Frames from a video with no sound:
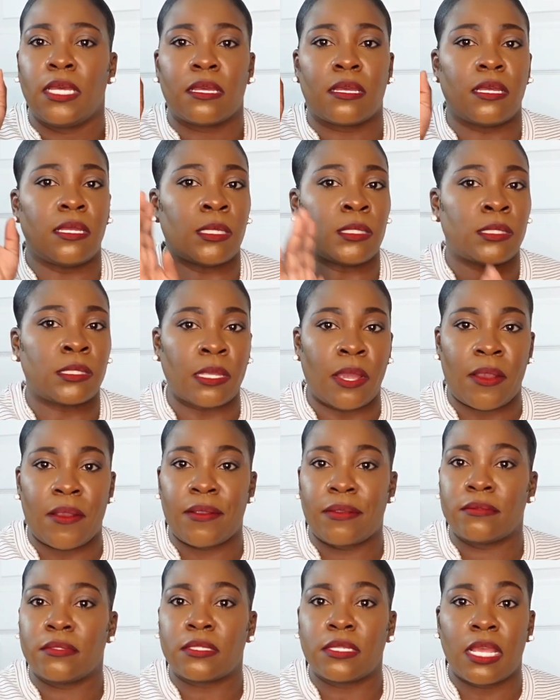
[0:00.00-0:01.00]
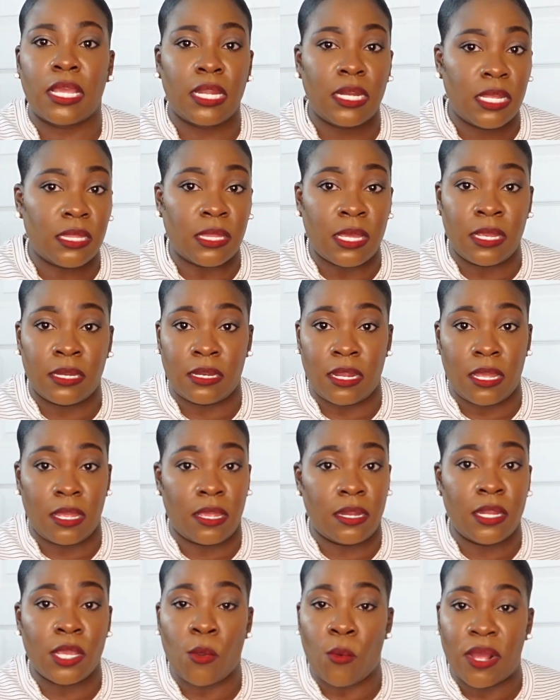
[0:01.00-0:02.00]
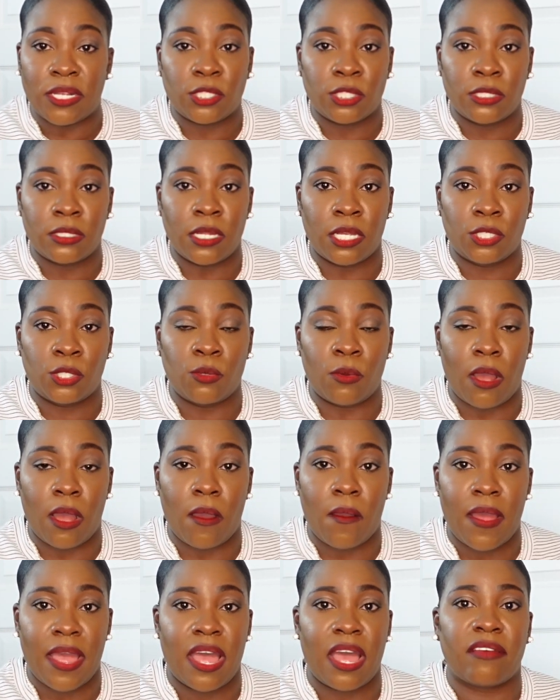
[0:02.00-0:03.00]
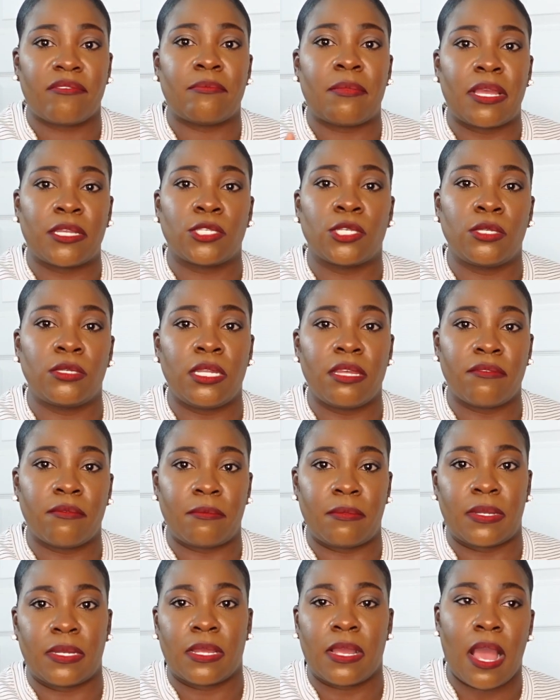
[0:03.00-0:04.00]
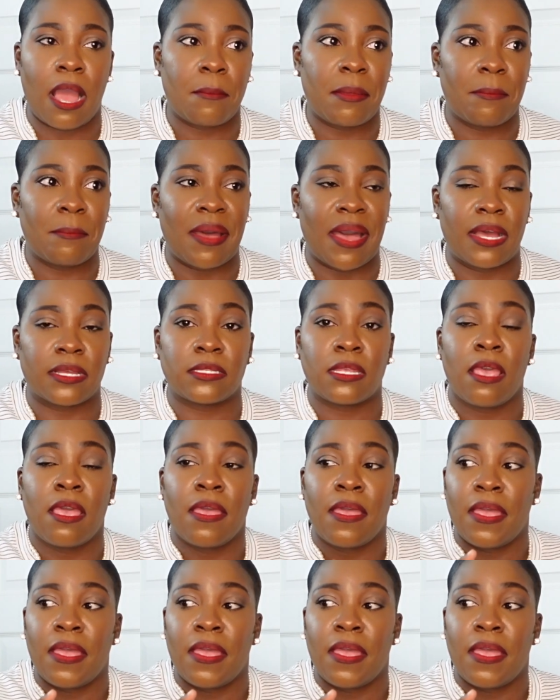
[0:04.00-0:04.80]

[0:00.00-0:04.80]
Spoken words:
concerns, any questions that you all have. Make sure you leave them in the comment box.